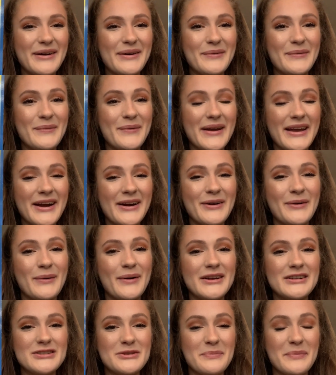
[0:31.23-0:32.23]
we are
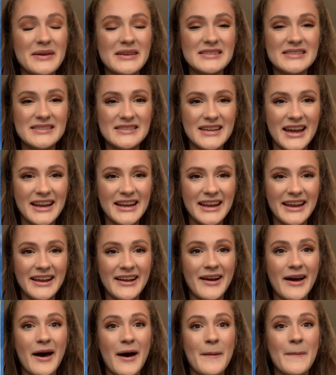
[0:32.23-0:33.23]
going to be
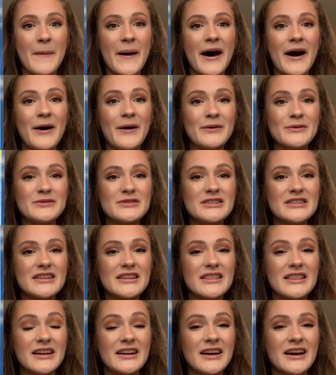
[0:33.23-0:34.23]
studying about
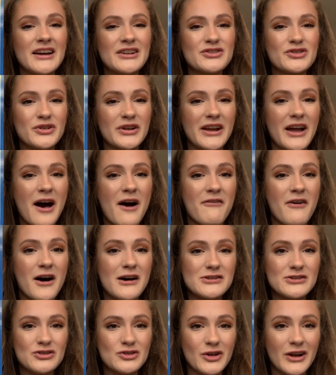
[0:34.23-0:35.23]
the country of
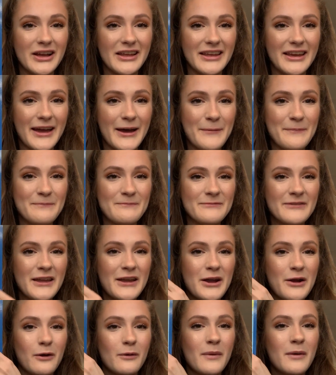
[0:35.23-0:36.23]
Australia.
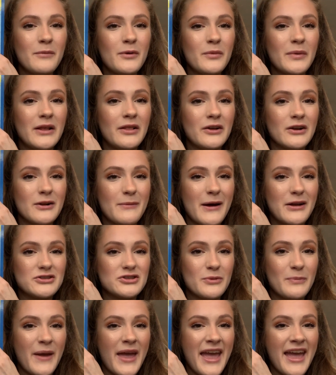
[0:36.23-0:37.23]
Remember, we learned about
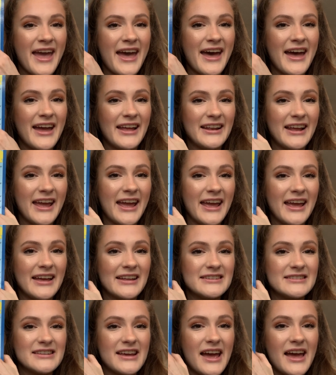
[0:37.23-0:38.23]
Japan
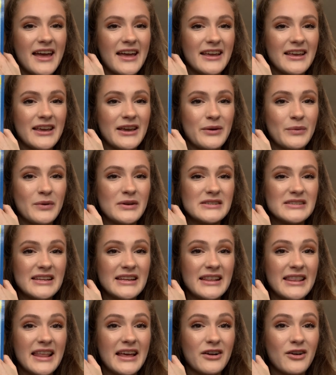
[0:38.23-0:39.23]
and it was
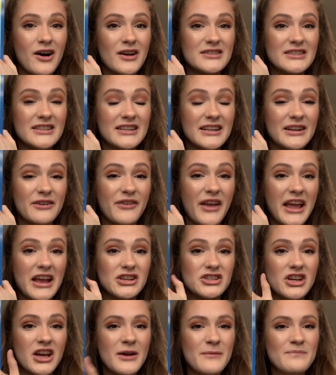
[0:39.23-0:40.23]
in the continent of
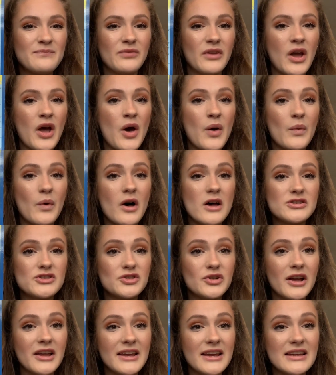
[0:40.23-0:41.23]
Asia? Well,
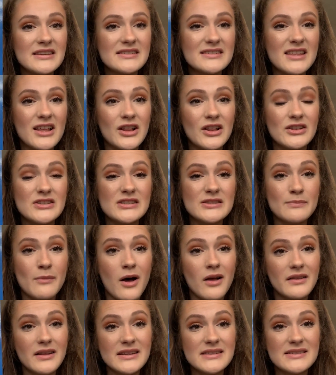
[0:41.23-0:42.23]
Australia is the
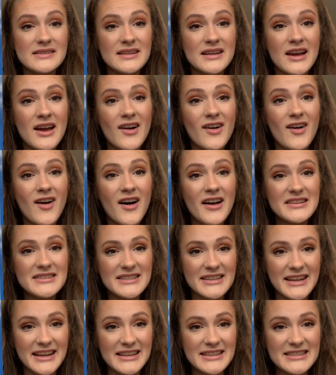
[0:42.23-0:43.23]
smallest
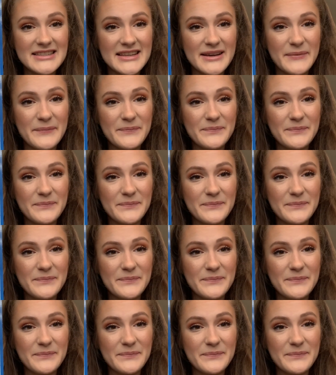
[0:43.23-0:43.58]
continent